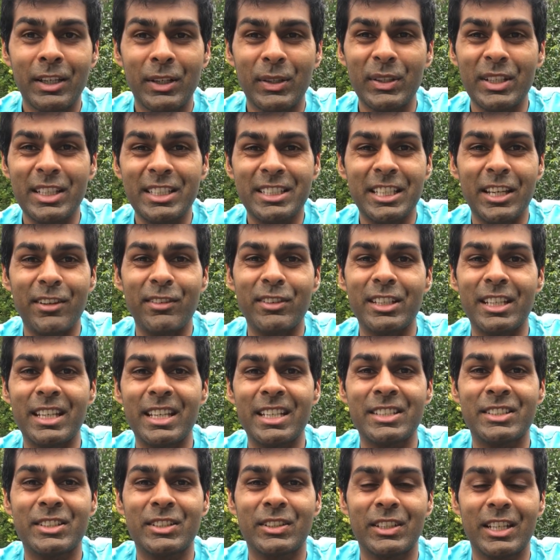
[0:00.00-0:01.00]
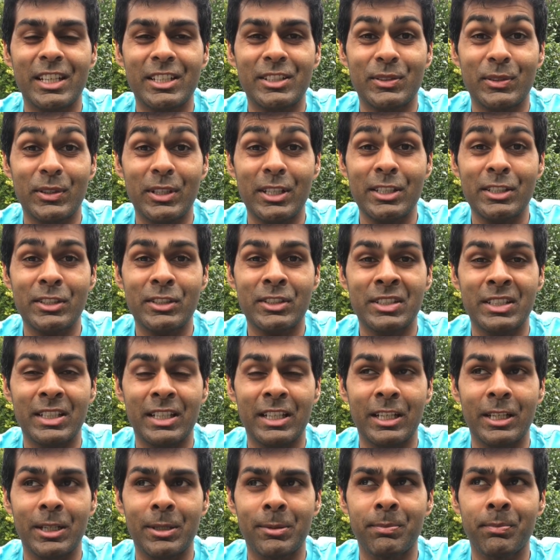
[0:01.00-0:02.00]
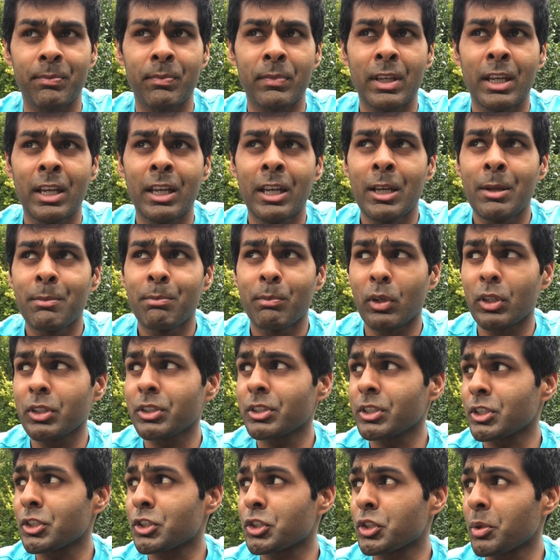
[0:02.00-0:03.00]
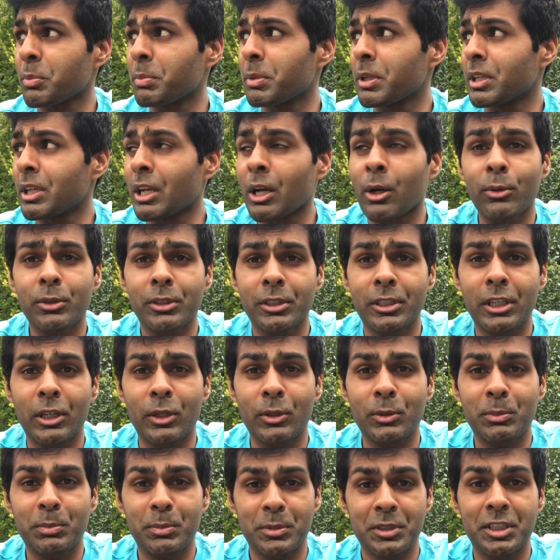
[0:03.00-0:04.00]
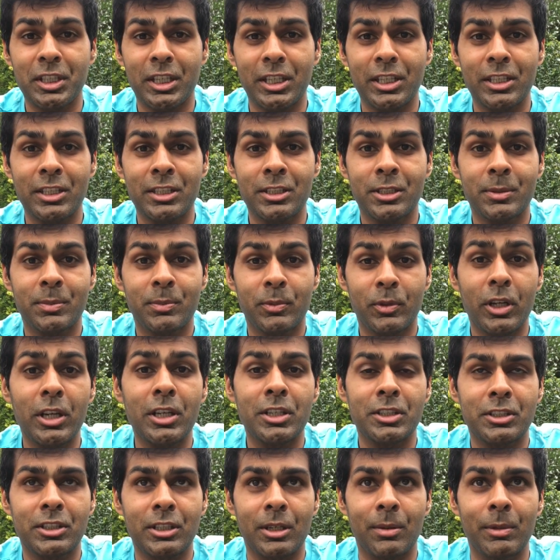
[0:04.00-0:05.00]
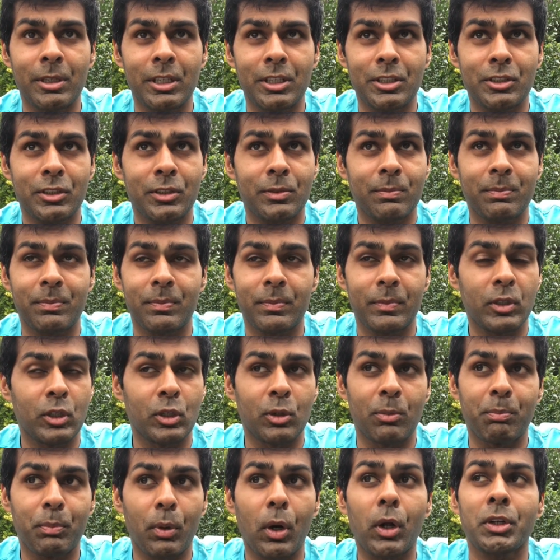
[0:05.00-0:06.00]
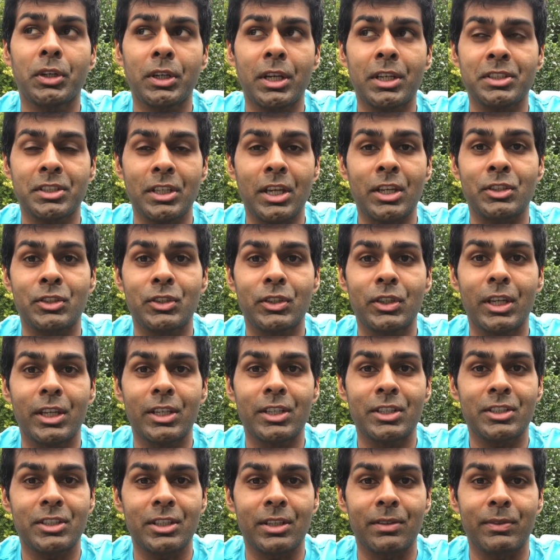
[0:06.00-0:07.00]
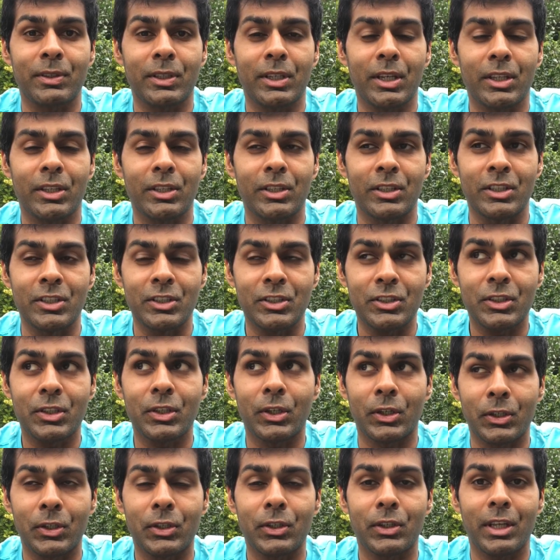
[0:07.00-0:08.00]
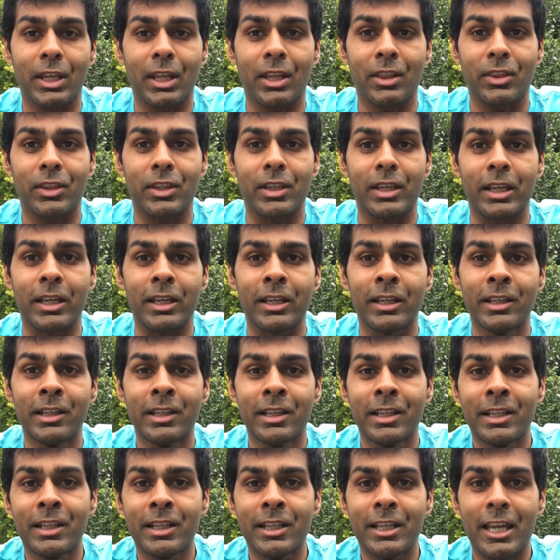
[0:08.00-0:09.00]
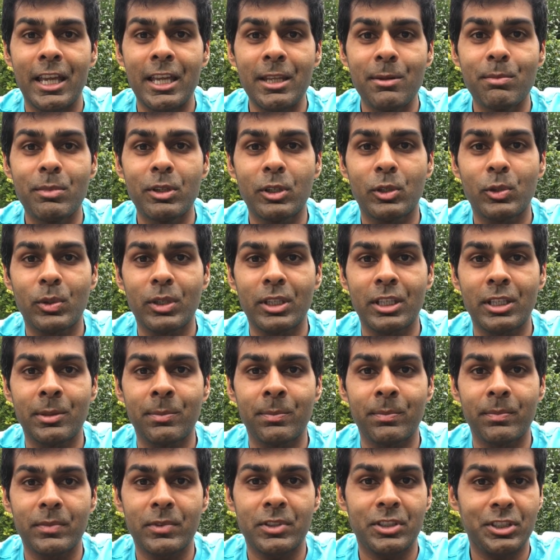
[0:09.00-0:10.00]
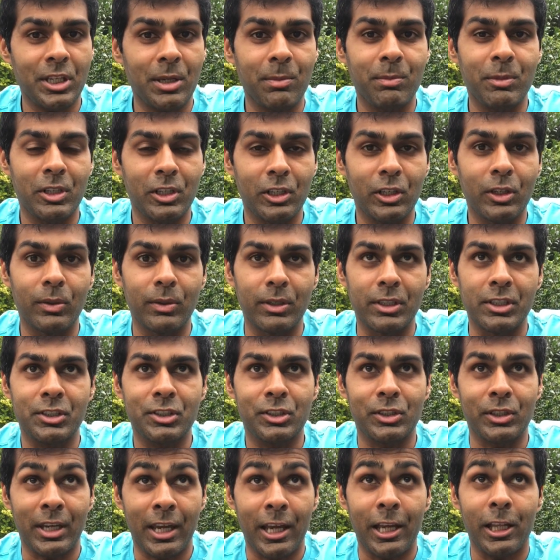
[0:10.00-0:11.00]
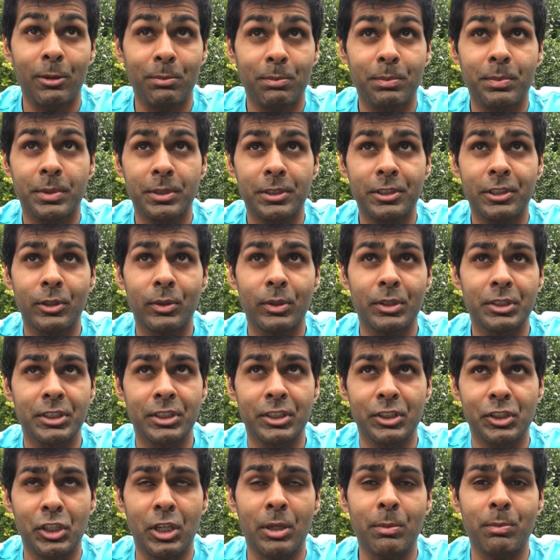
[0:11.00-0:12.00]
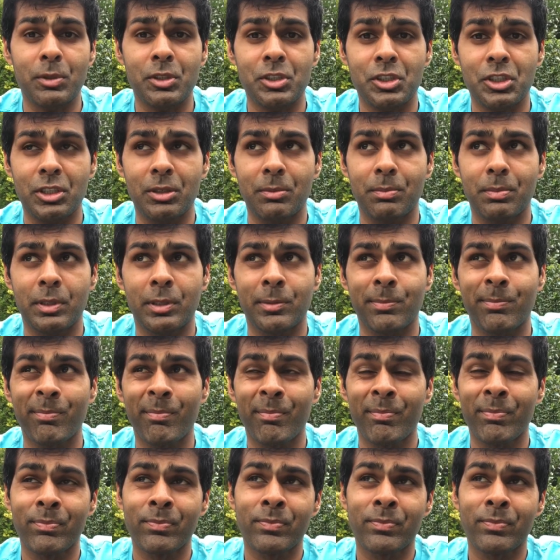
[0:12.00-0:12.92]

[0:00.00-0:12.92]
only 7 days to the next race. Monza should be an out and out Mercedes race. I mean, it's, you know, Bottas has to get his stuff together. He's got to get there in between Seb and Lewis to help Lewis in the championship. And